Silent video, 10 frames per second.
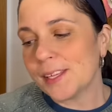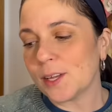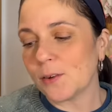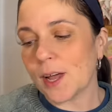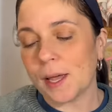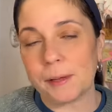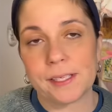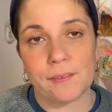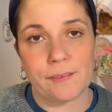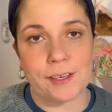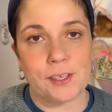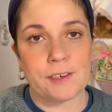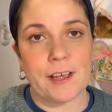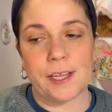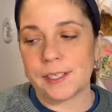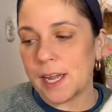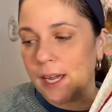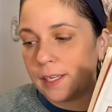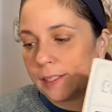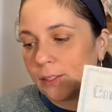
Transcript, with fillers: so got myself a vintage Valentine.